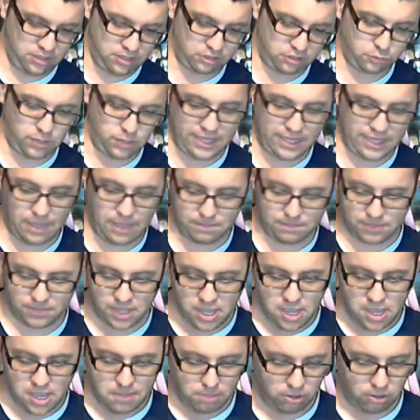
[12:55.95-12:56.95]
this way. Yep.
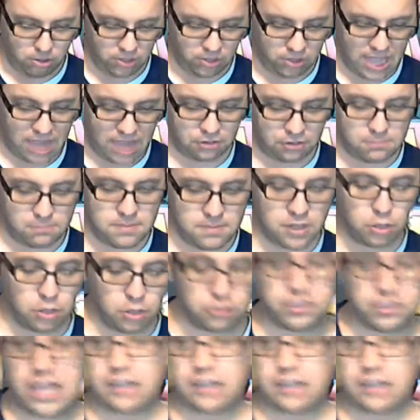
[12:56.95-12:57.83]
Pull out his middle